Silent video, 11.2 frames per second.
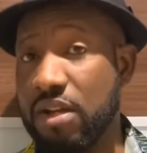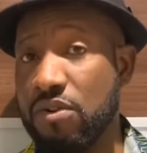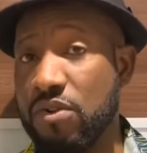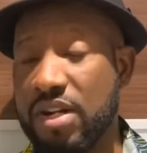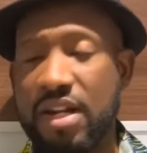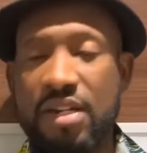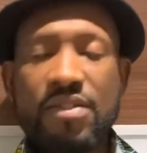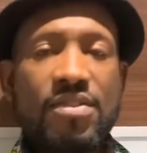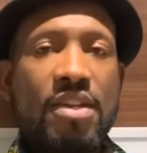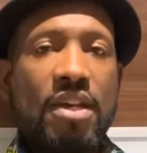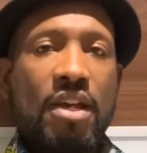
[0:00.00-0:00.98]

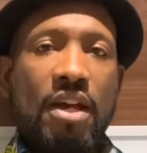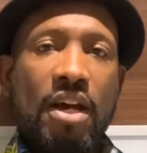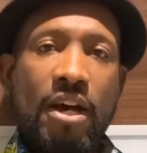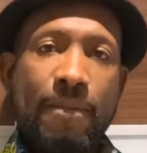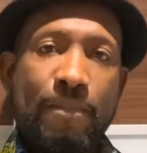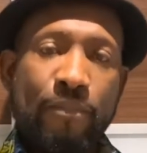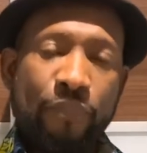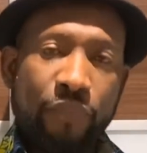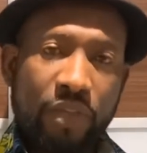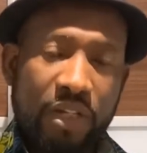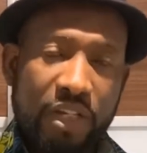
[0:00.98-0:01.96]
goodness,
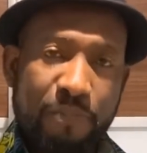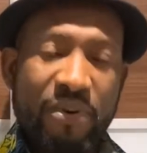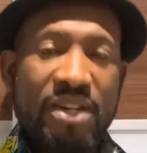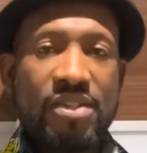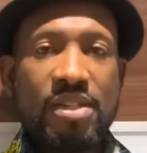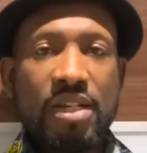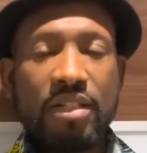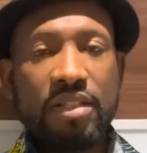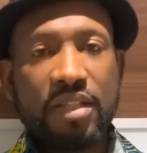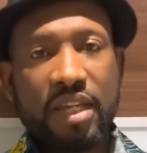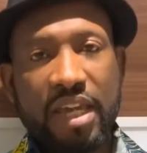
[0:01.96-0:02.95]
the
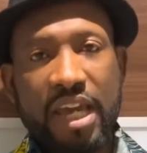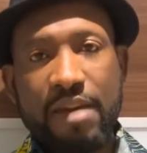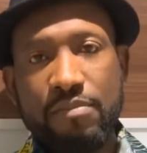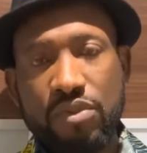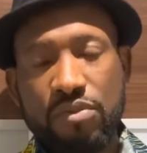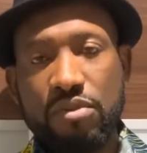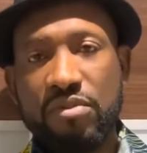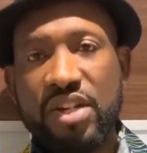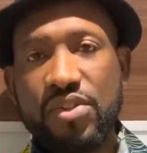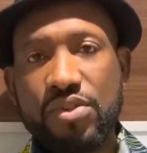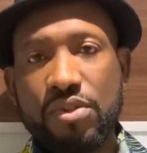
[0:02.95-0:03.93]
president came to the
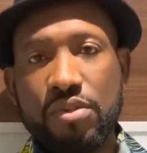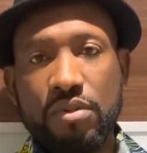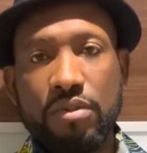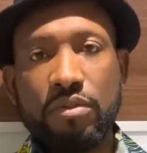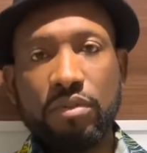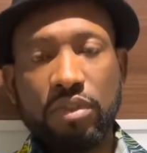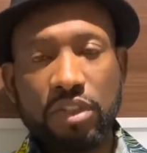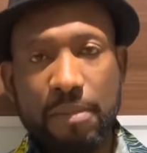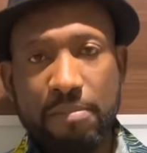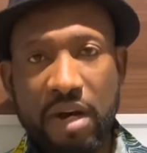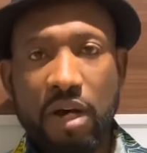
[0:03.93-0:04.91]
rescue.
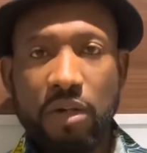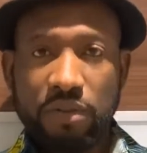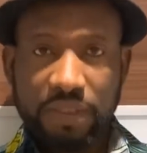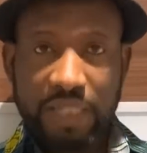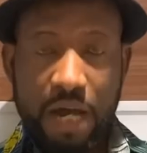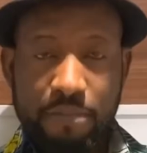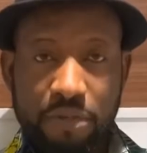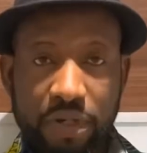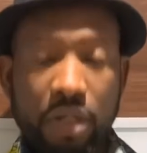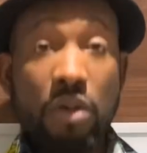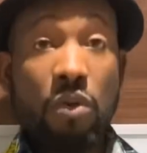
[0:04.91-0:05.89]
Somehow that
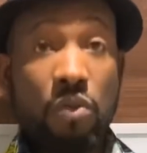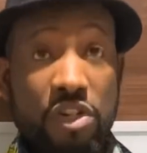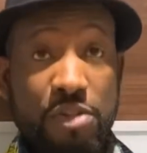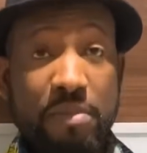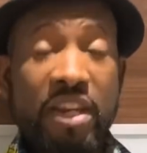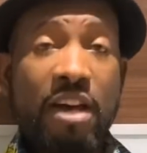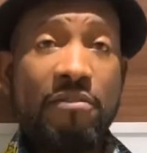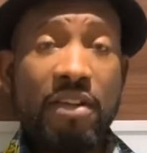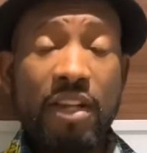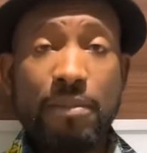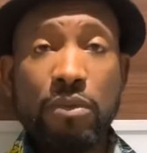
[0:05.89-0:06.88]
money was made
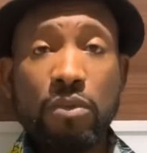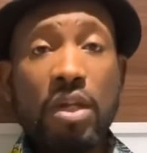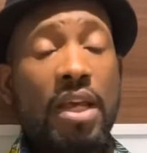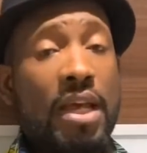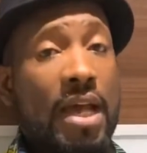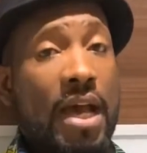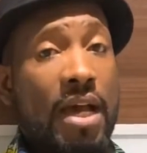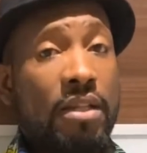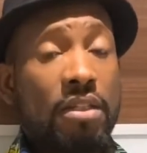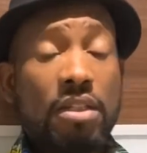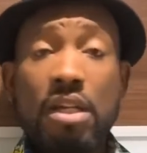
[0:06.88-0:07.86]
available.
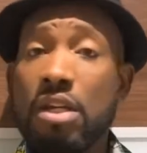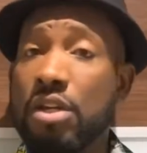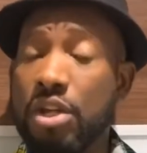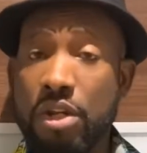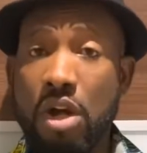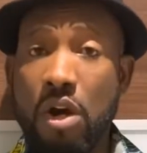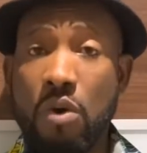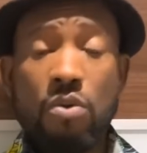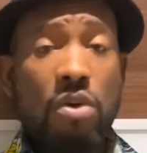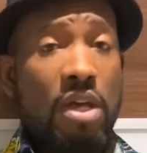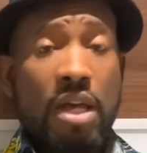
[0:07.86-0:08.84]
And, in
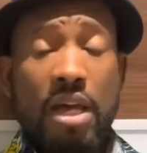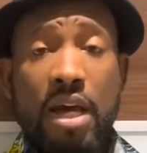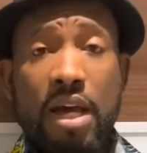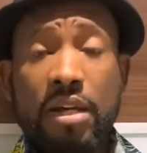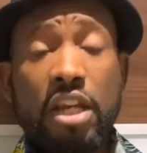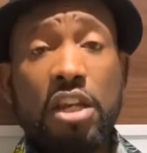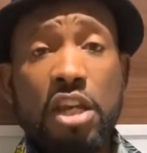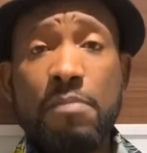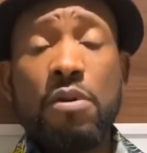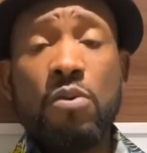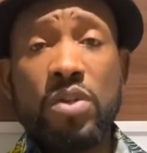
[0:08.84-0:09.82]

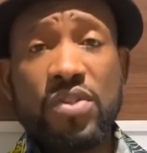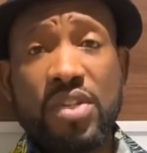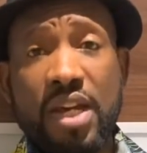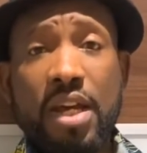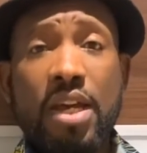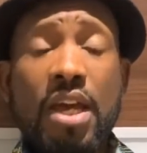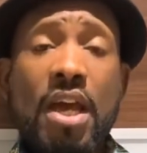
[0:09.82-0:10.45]
Igbo we say,